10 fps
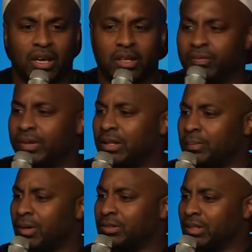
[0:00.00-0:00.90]
fill up
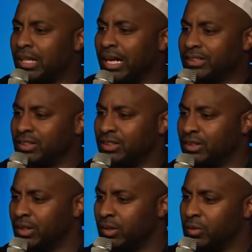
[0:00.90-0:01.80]
all your closets in your
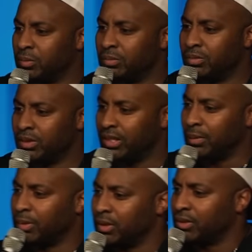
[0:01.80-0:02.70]
home. You keep
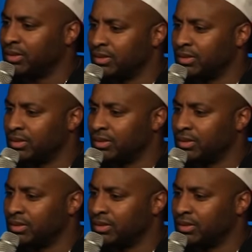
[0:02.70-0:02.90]
it on the